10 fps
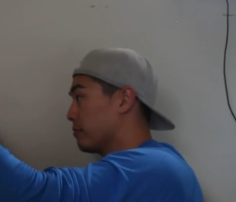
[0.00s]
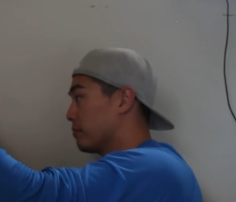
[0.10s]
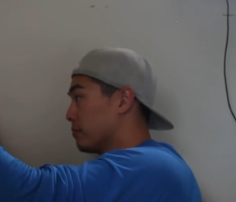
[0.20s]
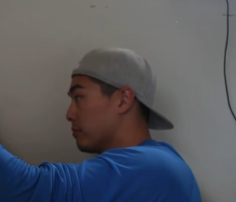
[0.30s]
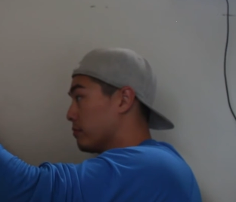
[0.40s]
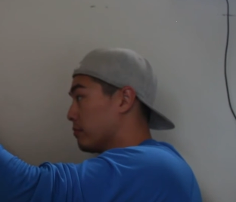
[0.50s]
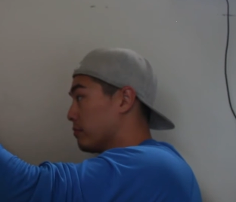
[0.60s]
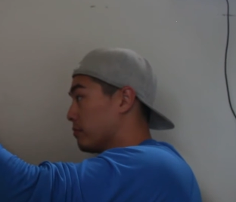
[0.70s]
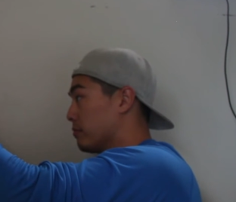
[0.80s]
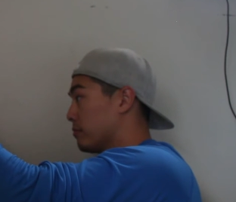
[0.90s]

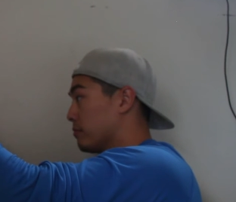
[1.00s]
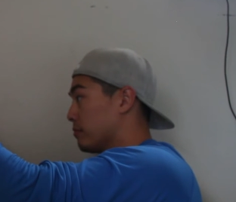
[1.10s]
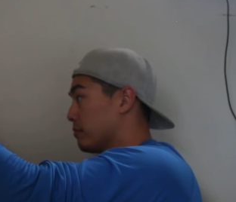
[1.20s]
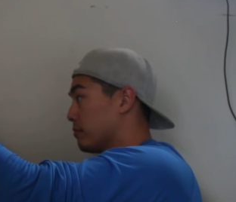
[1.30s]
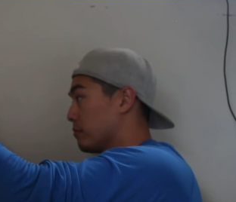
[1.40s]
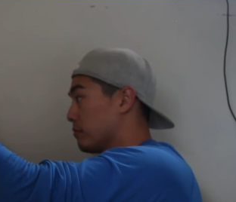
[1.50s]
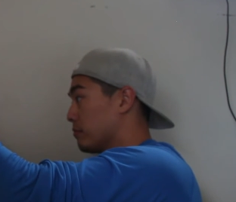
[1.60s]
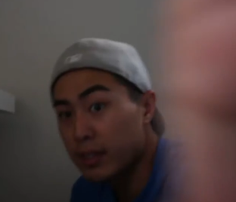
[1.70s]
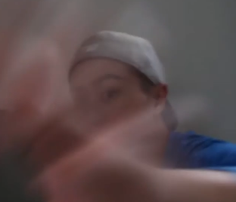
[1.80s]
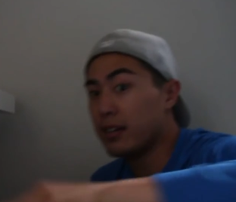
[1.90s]
Nobody speaks.